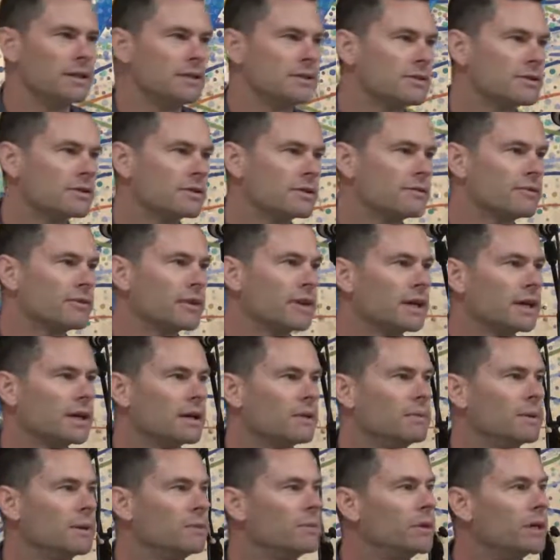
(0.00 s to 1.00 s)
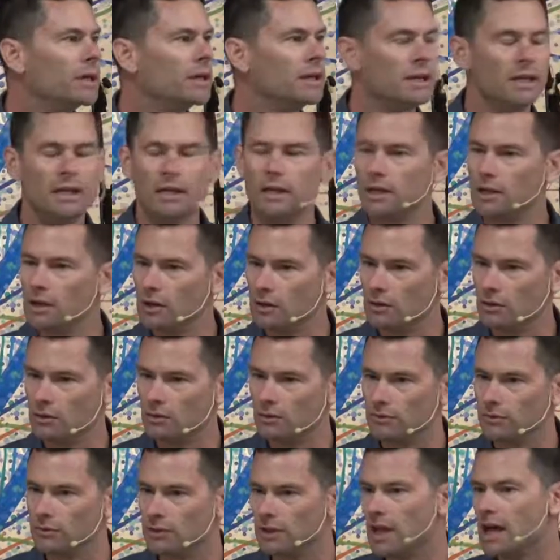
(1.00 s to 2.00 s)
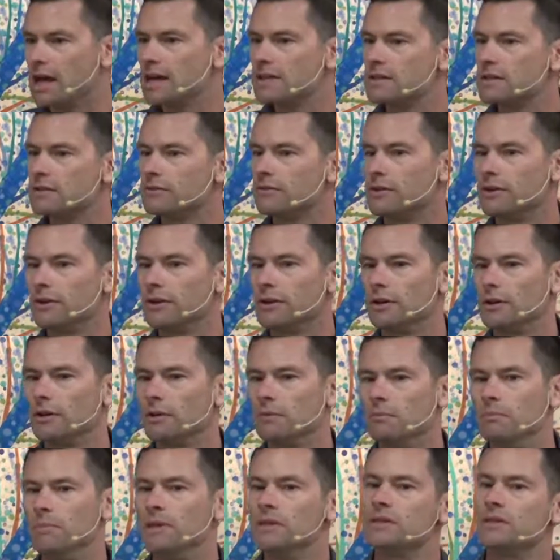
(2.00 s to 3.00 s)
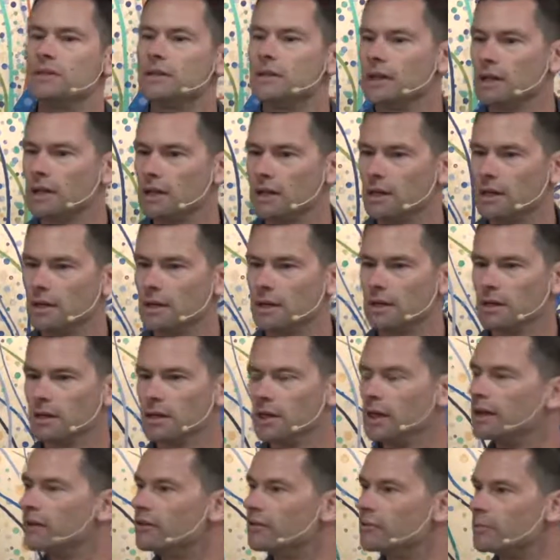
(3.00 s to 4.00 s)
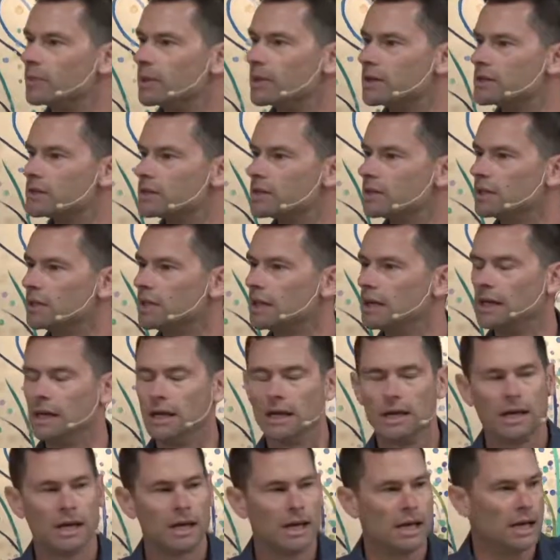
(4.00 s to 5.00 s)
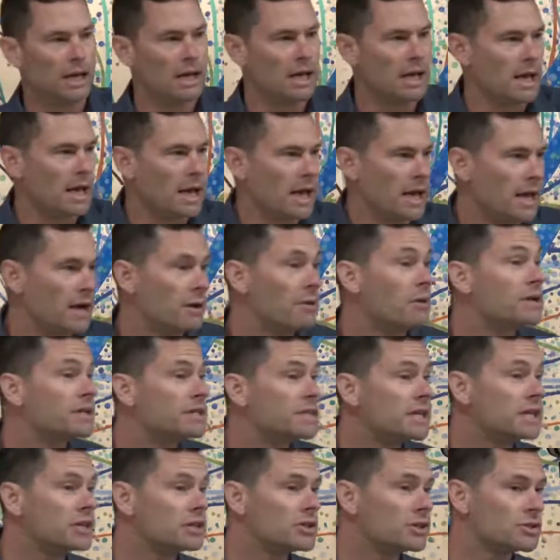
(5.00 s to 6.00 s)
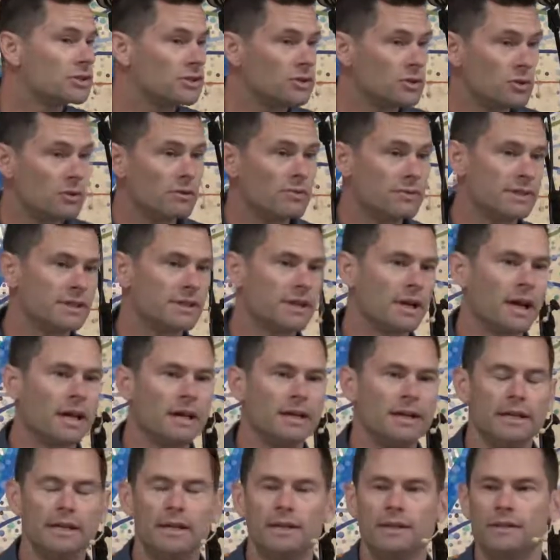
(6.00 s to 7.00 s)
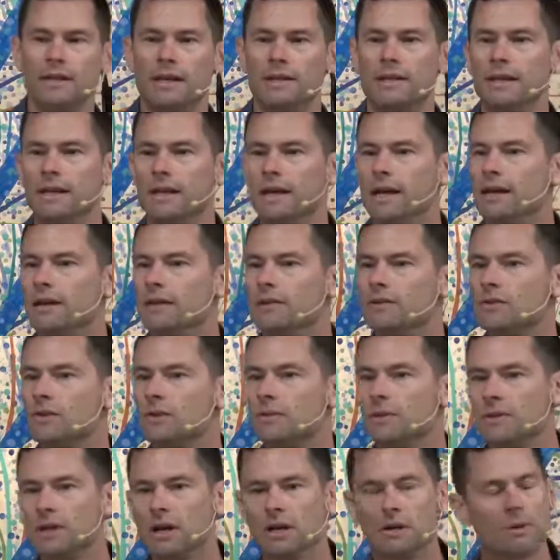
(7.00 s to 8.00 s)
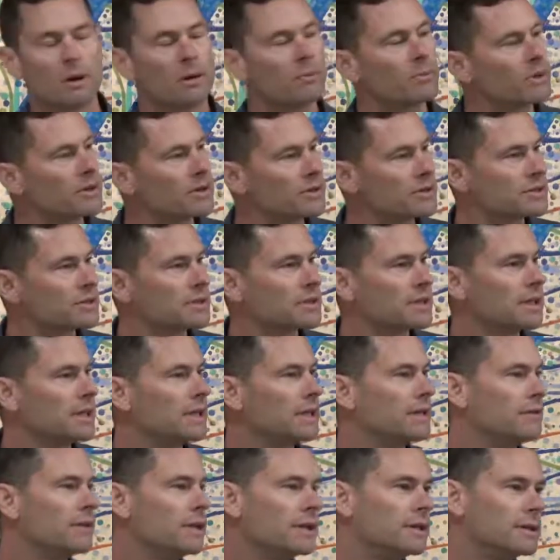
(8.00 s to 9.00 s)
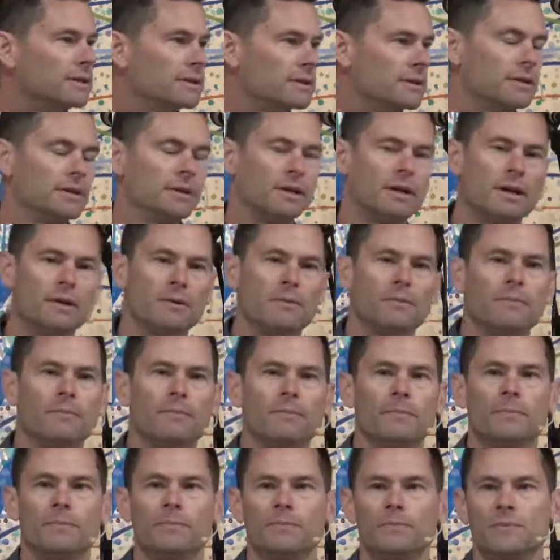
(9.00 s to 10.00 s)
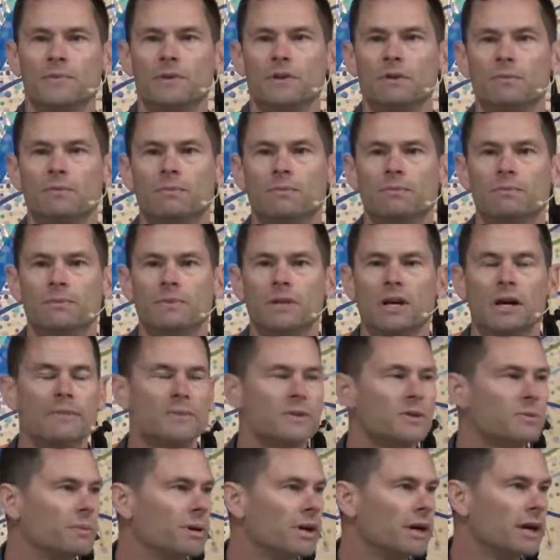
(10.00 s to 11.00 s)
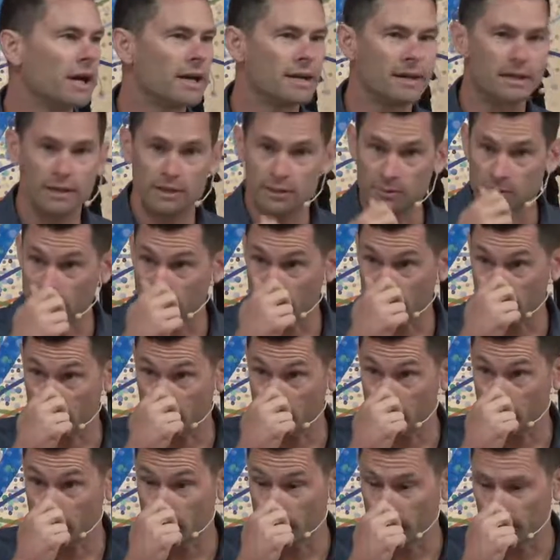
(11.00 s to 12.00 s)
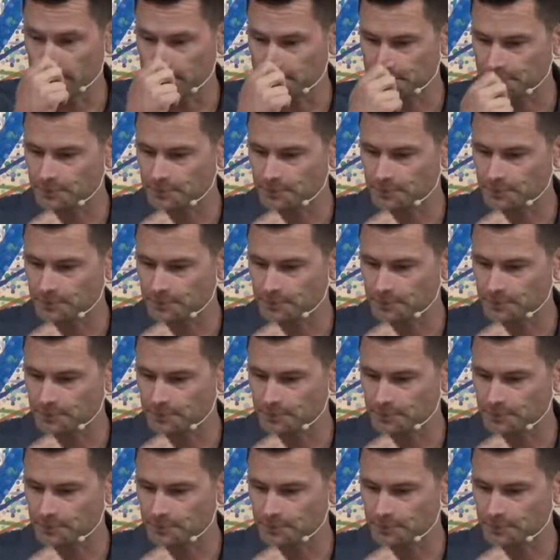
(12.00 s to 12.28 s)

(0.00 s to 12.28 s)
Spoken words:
He's sort of like maybe an eco-philosopher, mystic kind of person. And I want to take just two of his ideas at the end. So I want to talk about personally and then some Thomas Berry ideas moving forward.